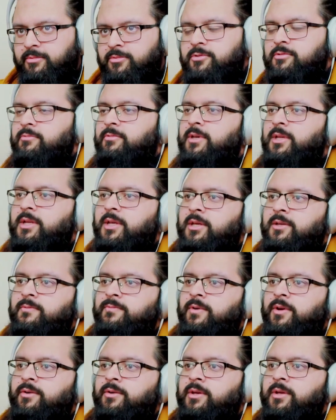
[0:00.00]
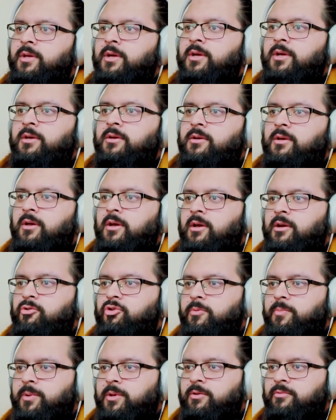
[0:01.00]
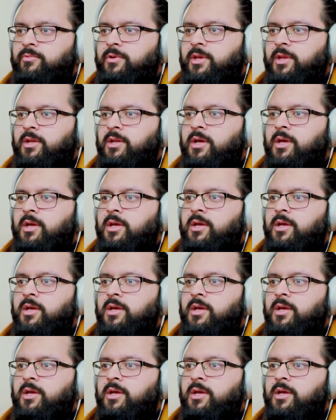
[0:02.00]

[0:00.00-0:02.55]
to read it. It's very gripping read.